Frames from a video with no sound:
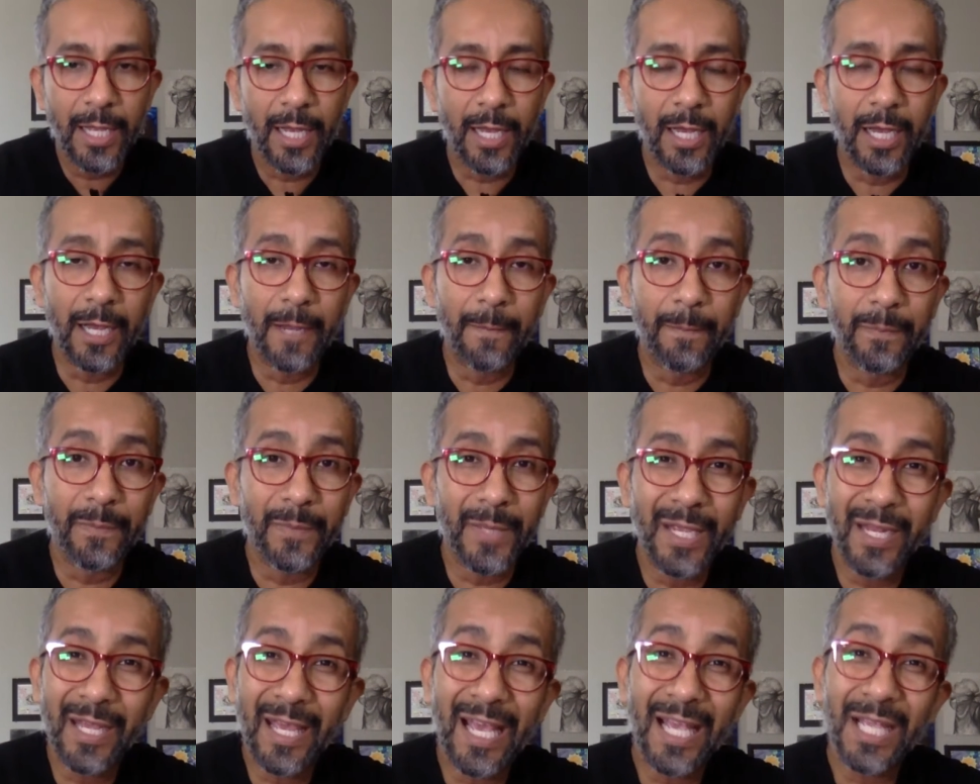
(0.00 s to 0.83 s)

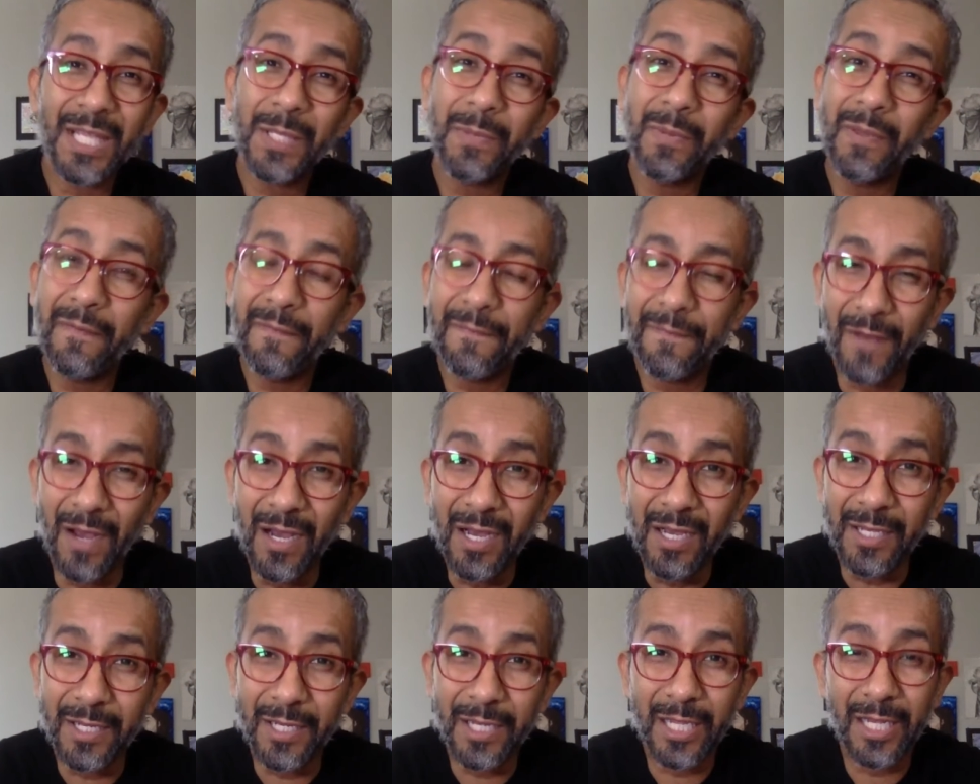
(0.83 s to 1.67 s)
And it has to be
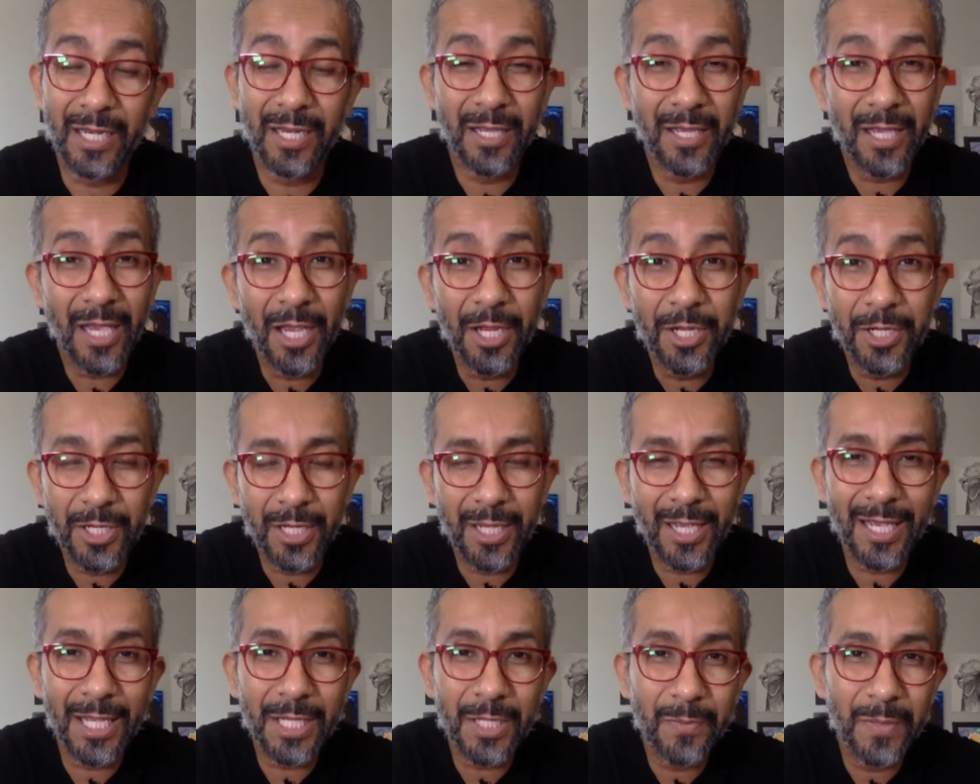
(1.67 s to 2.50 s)
fun and
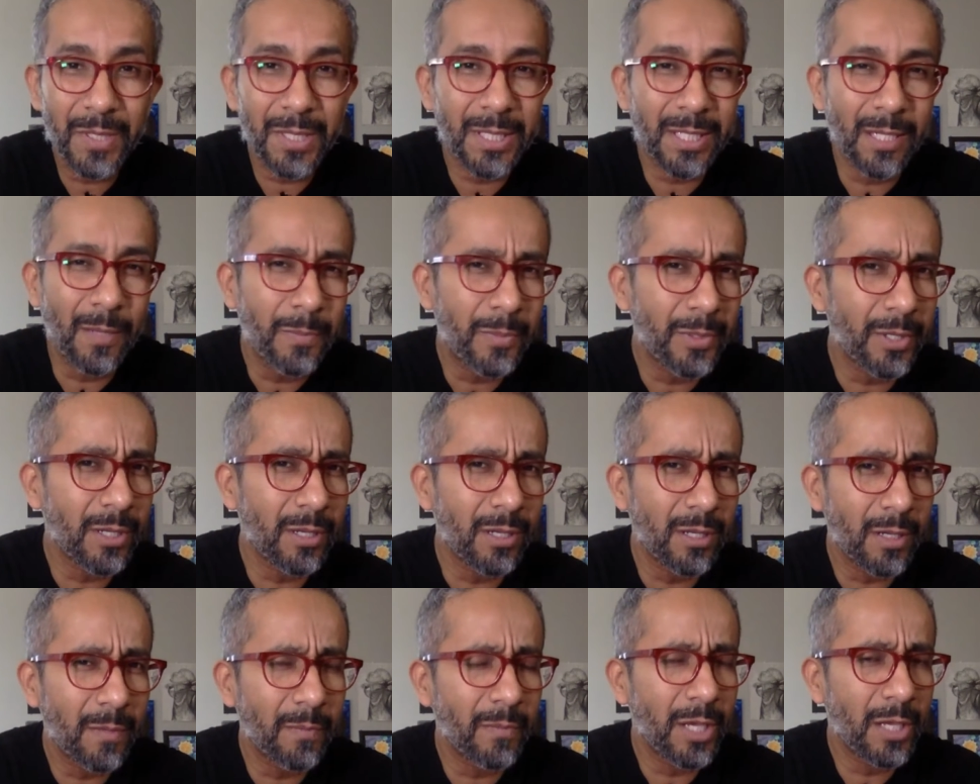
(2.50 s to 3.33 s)
engaging. It has to be
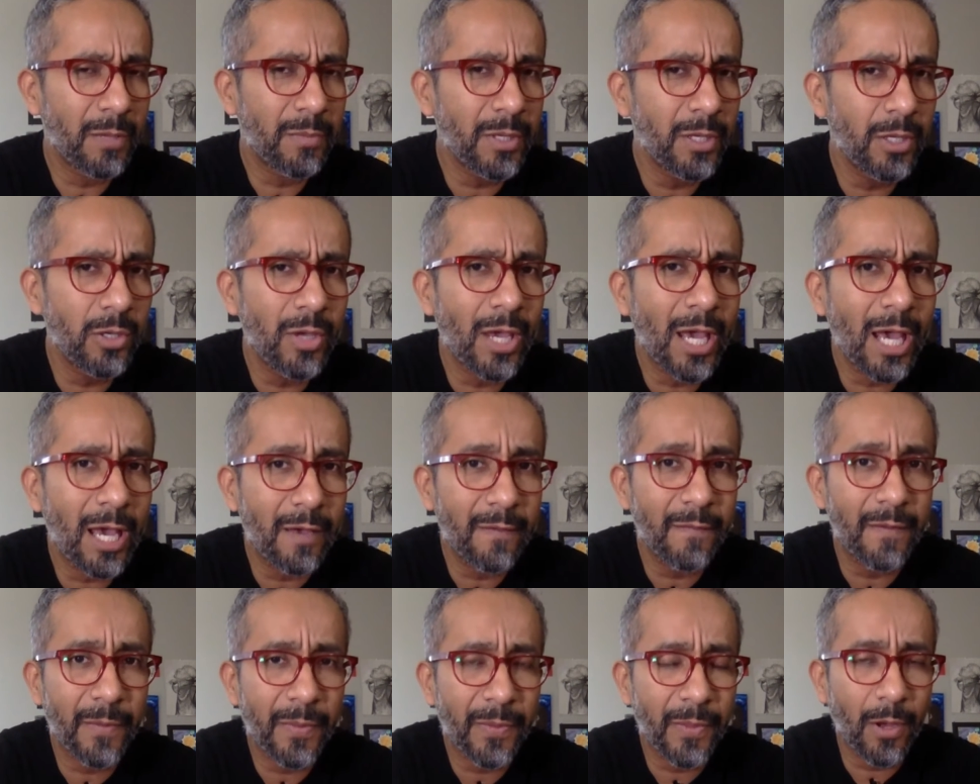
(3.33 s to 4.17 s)
something, maybe you
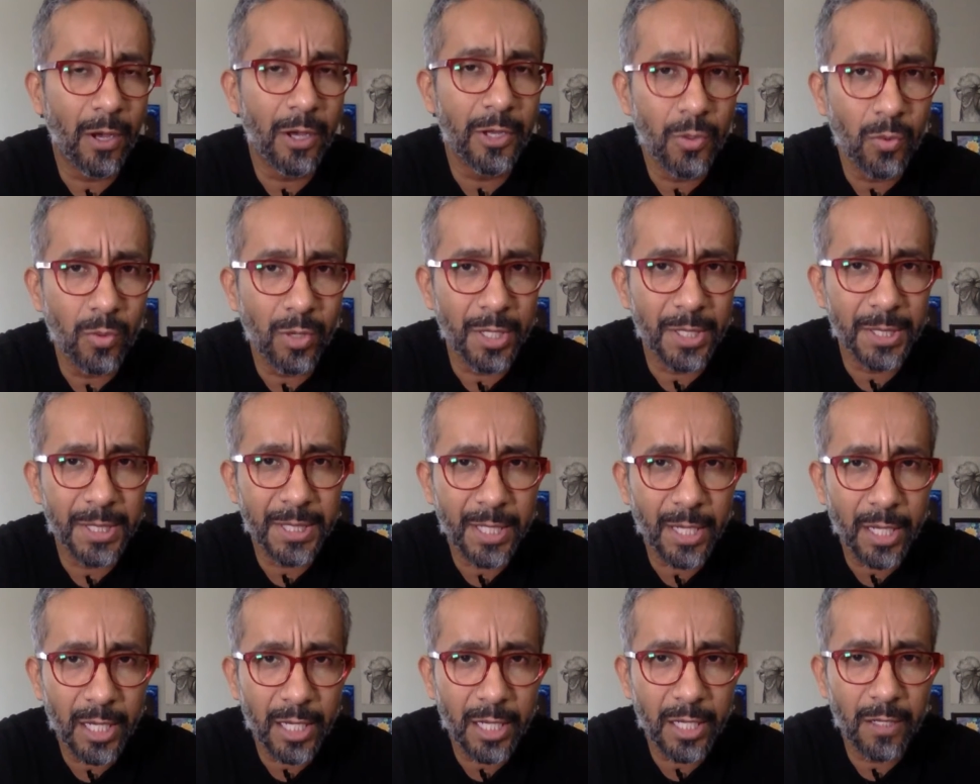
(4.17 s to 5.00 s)
have a thought you want to
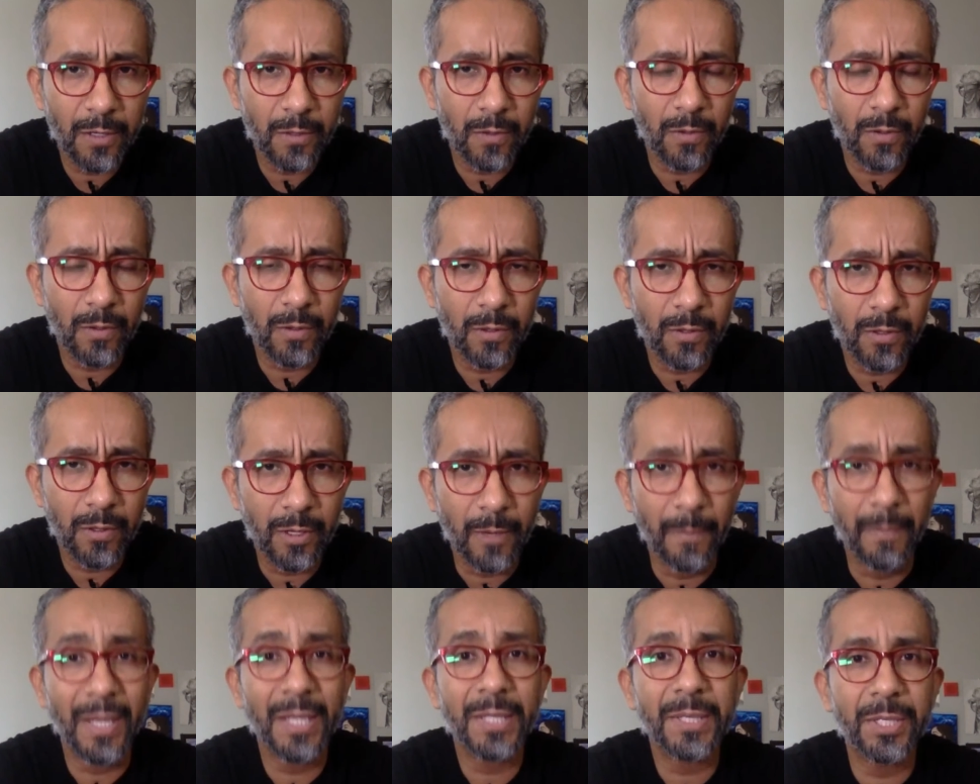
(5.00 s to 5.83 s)
say or
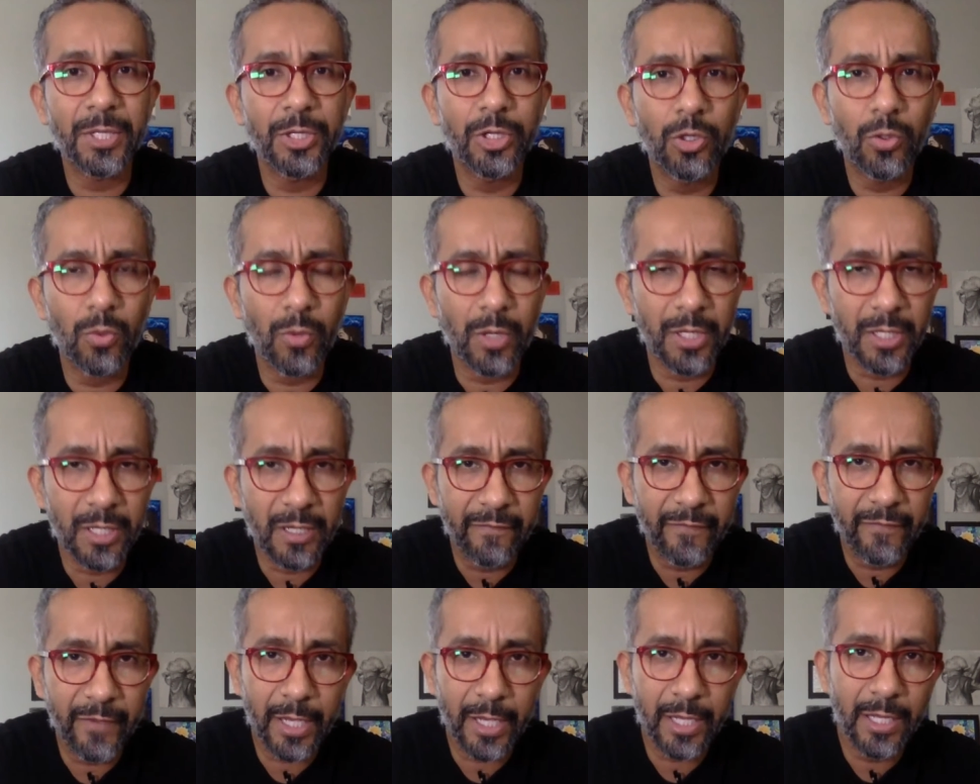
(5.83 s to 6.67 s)
a message you want to
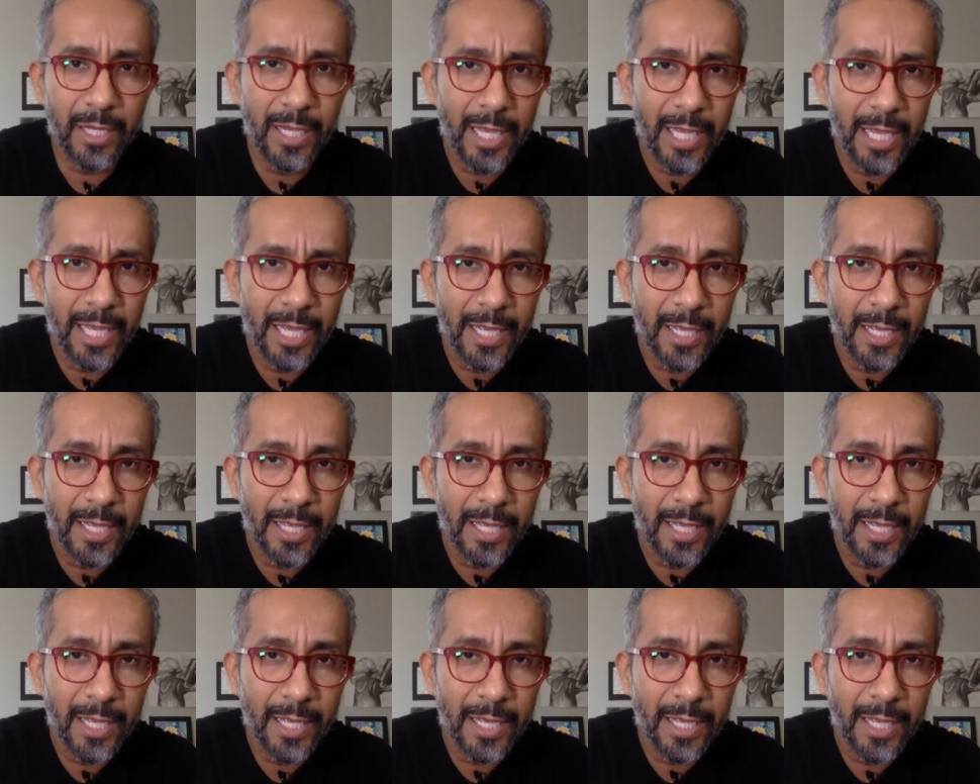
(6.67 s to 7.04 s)
convey.